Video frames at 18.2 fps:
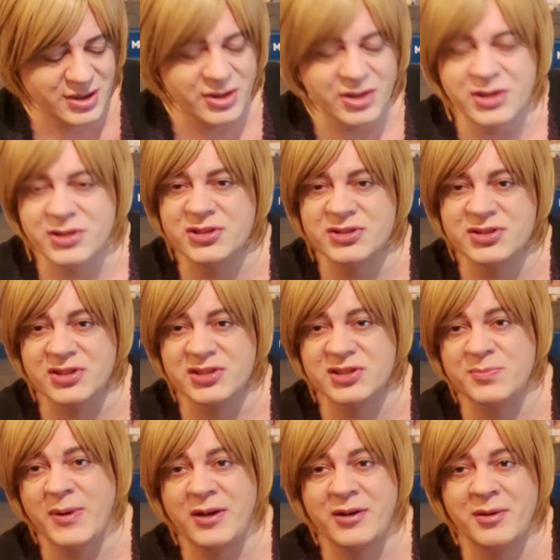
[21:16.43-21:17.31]
You can just
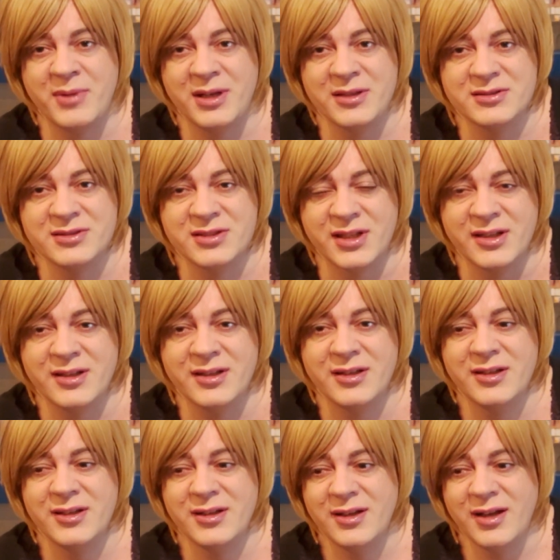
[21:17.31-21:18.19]
experiment
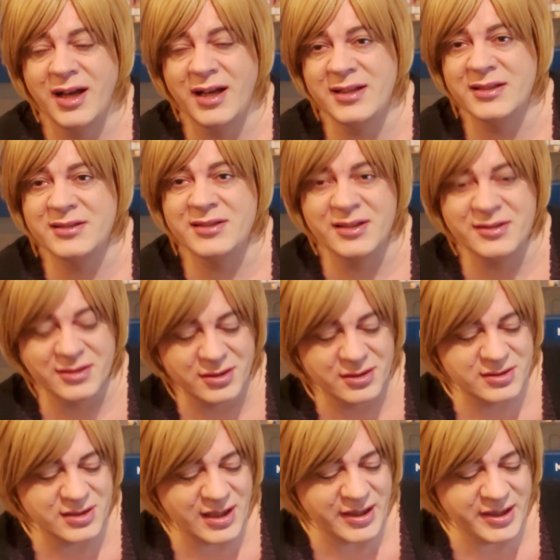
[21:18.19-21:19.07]
it, and at the end of
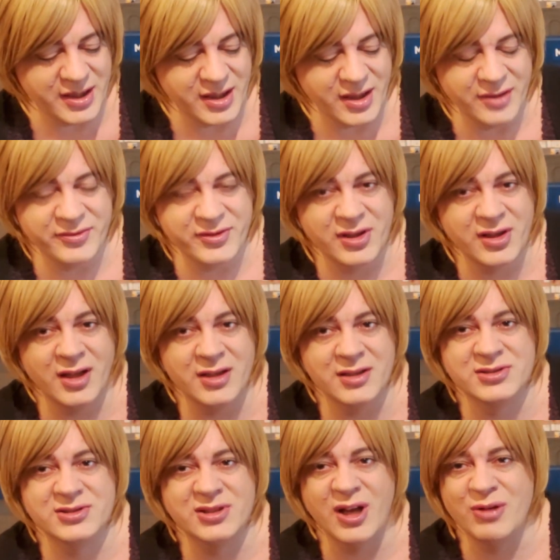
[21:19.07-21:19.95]
the day, if the
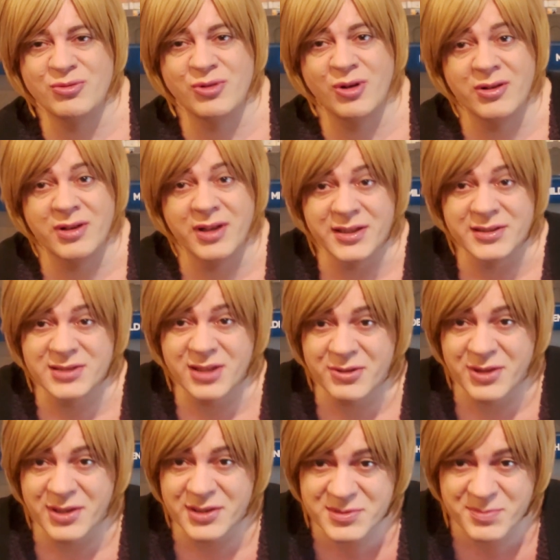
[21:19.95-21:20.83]
colours go wrong, it's
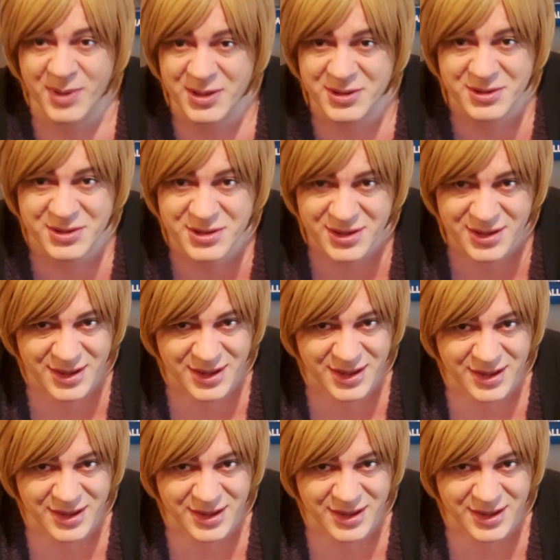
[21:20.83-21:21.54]
only a sponge.